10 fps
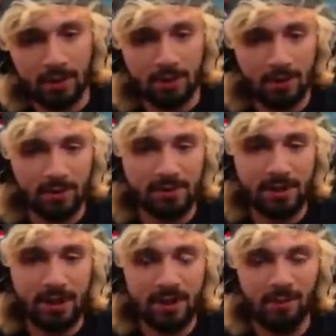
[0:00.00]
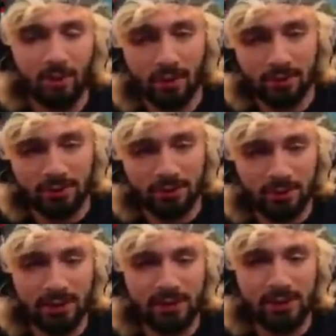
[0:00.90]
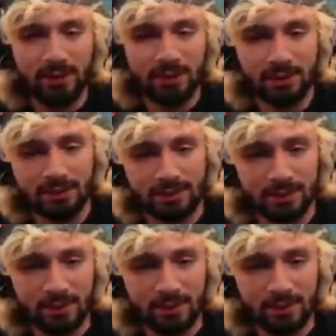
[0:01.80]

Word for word: Corvisquire, Ball Toy, Nickit,